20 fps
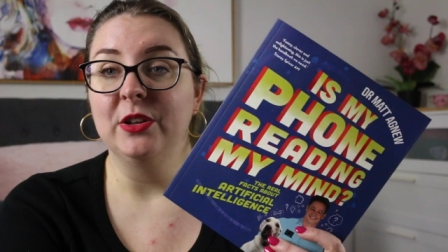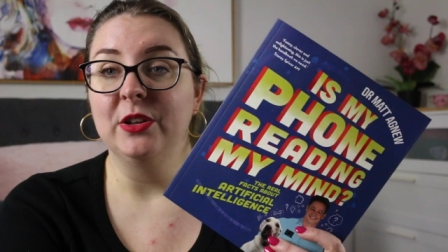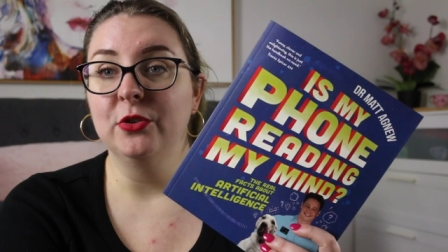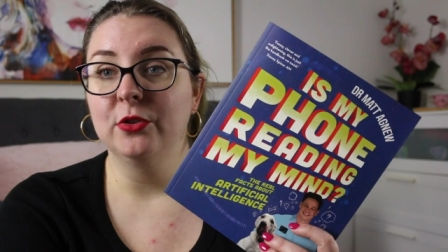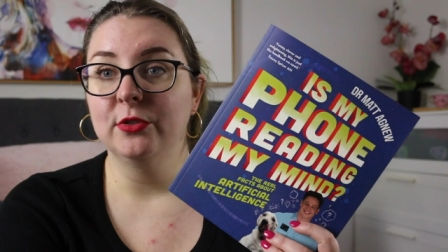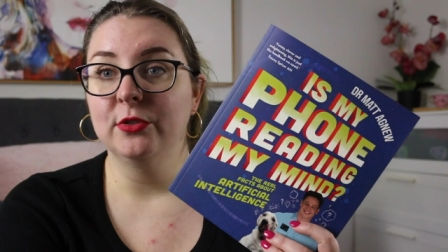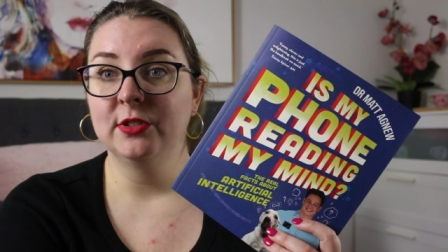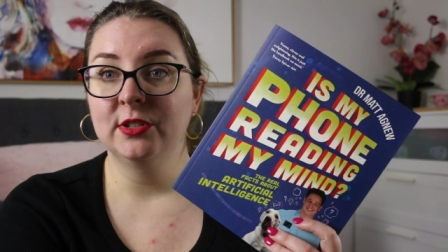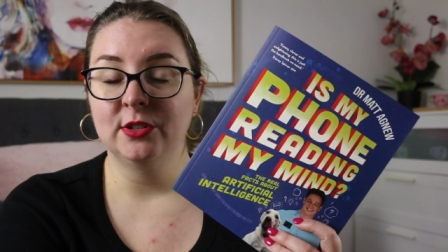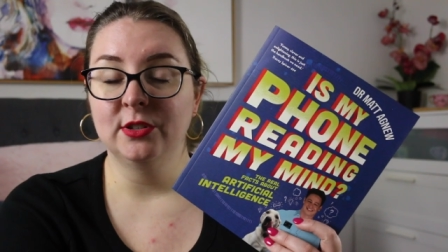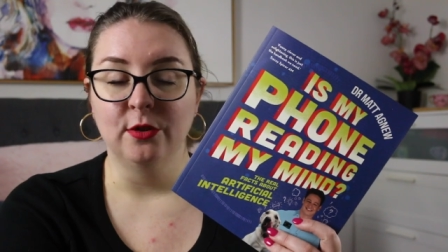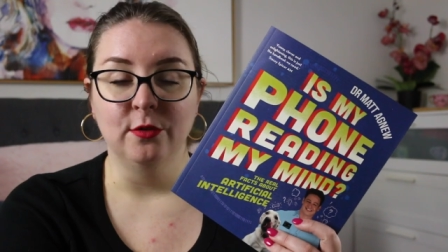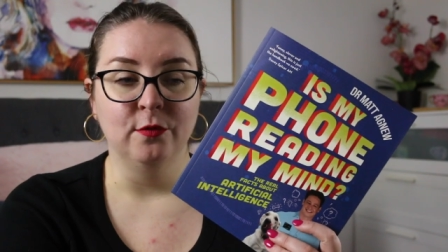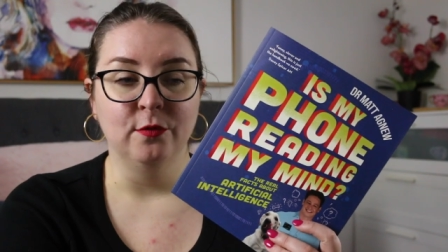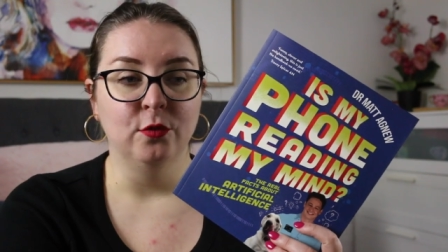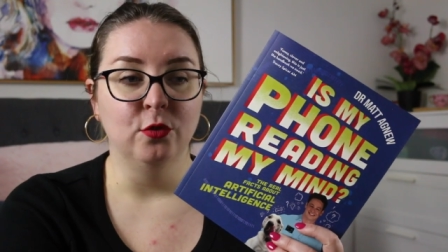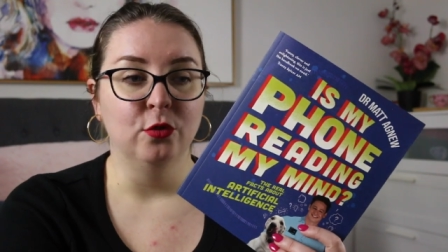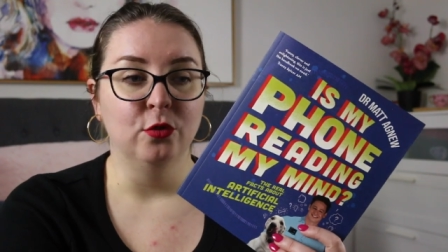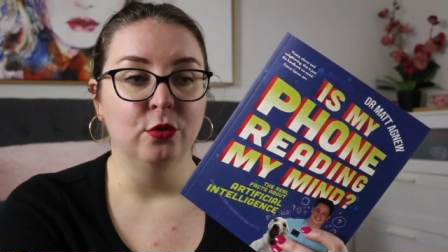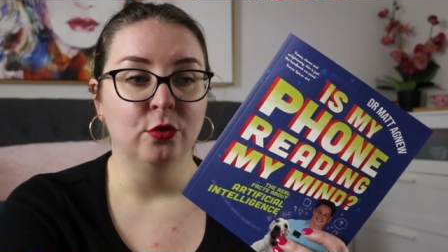used
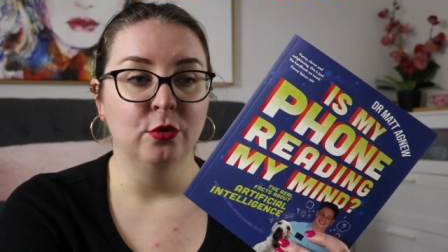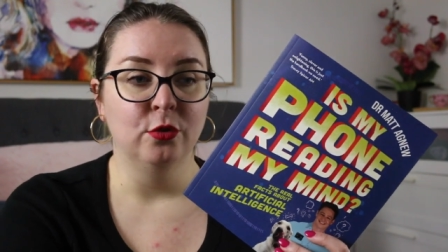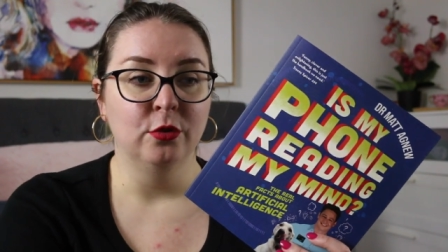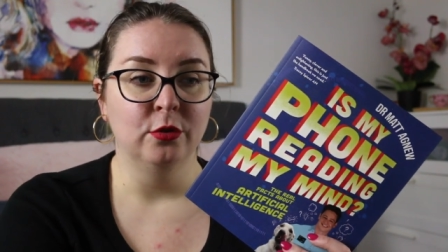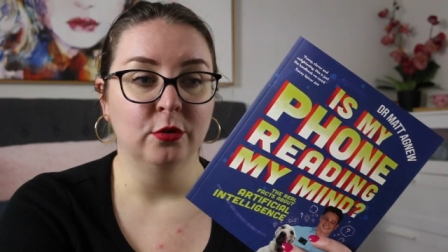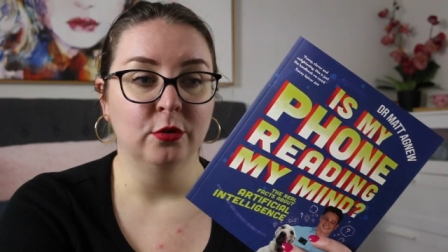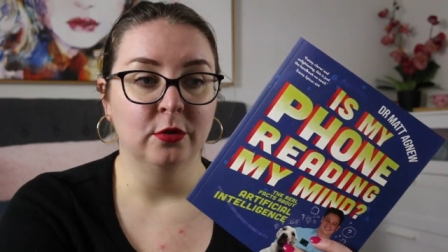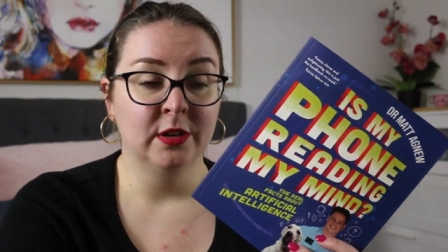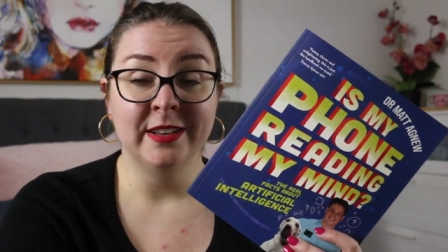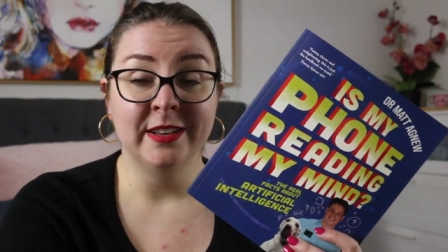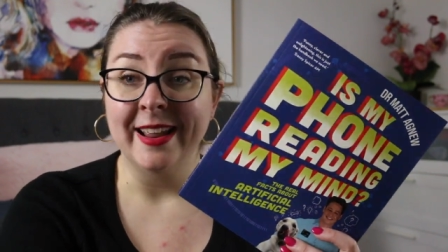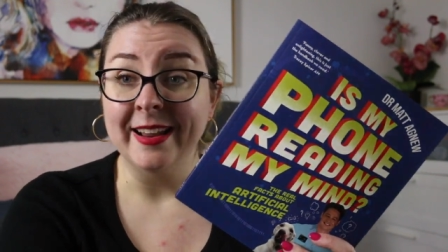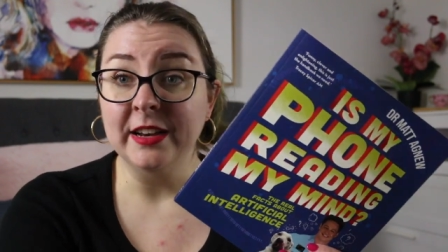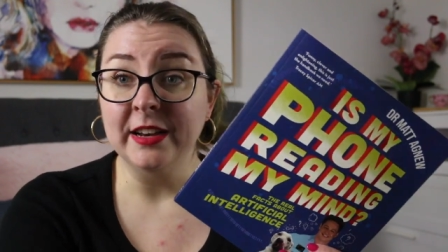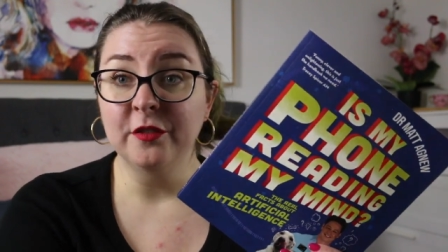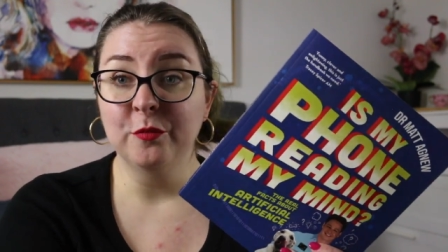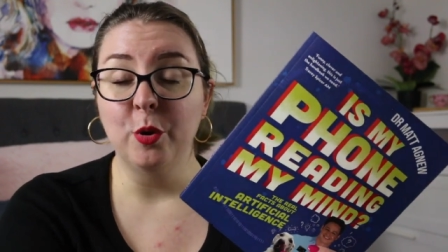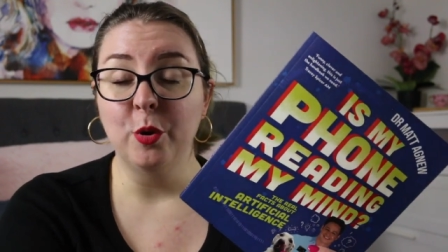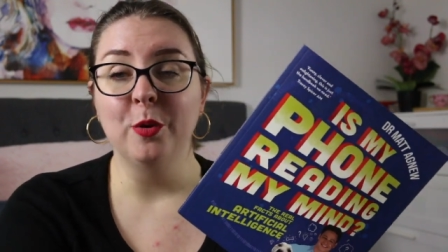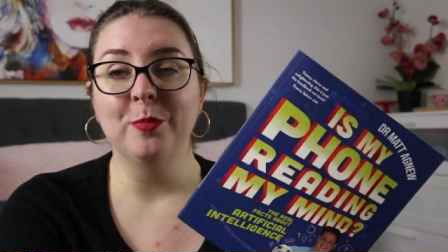for
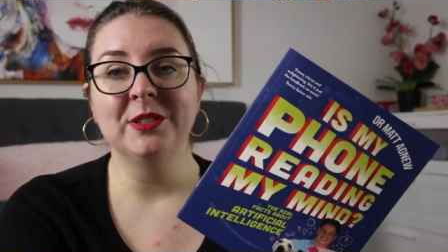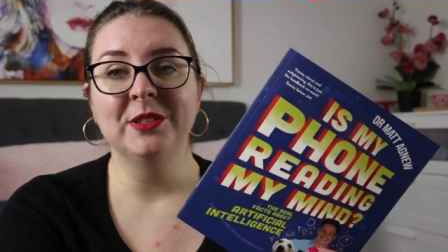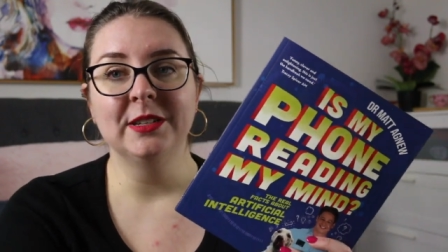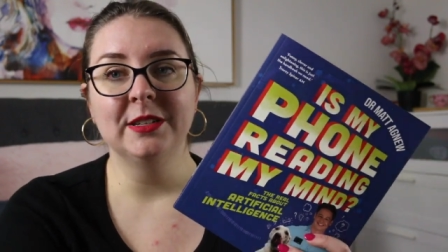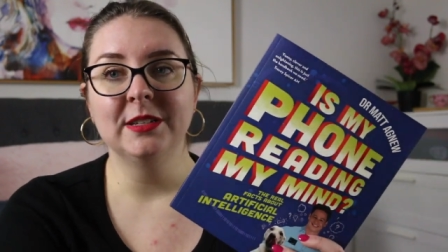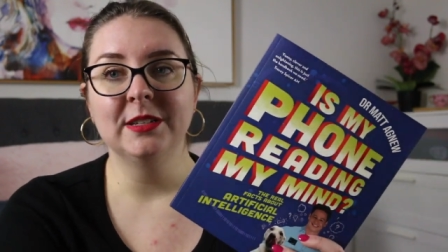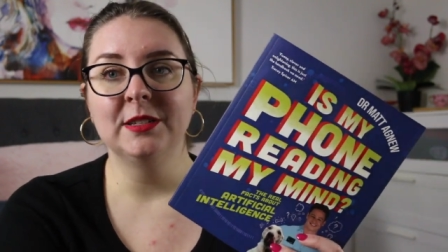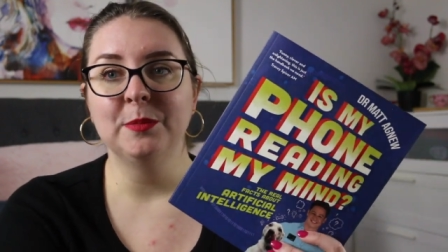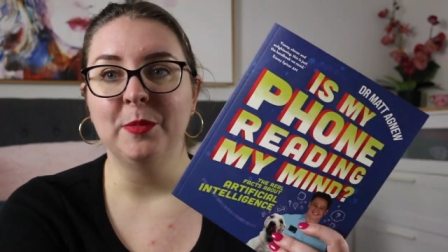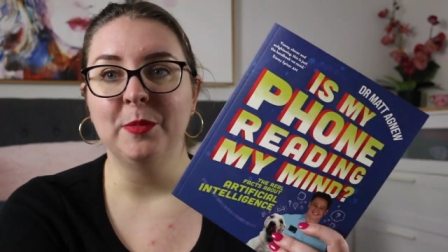negative purposes,